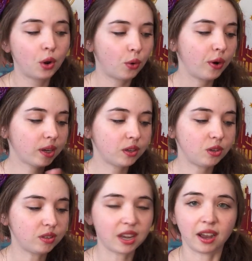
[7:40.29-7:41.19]
or you can
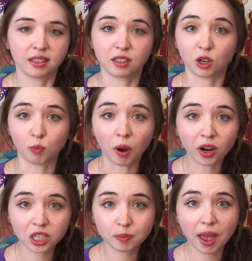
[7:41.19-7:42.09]
use it as a little
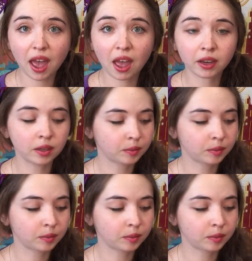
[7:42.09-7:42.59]
parks bag.